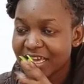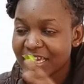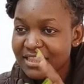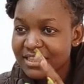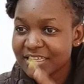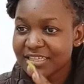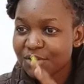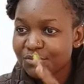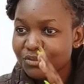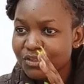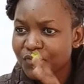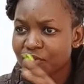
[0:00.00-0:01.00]
And this house
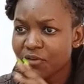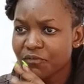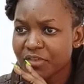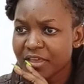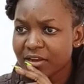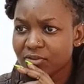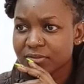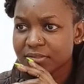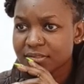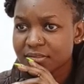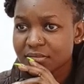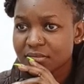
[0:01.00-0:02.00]
was full of
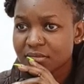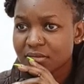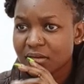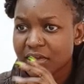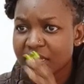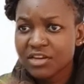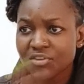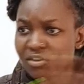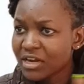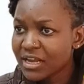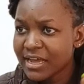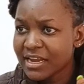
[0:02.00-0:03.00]
yellows. And
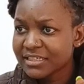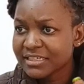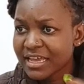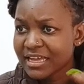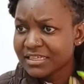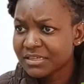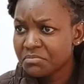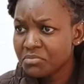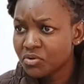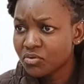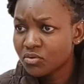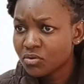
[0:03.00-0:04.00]
all colors, I can see
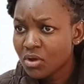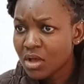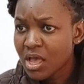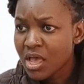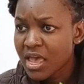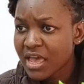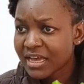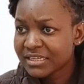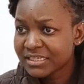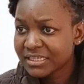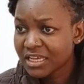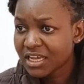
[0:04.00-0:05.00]
blue, I can
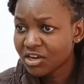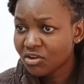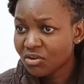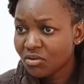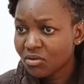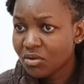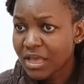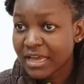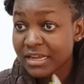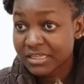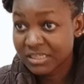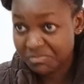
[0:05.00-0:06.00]
see yellow, I
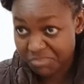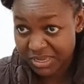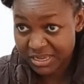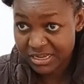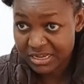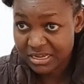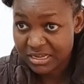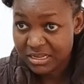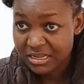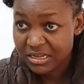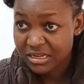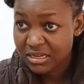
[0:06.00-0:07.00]
can see pink,
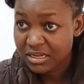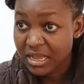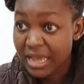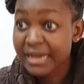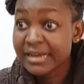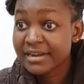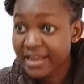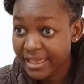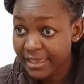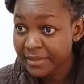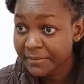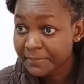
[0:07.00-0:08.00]

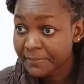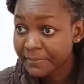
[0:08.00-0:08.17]
gray.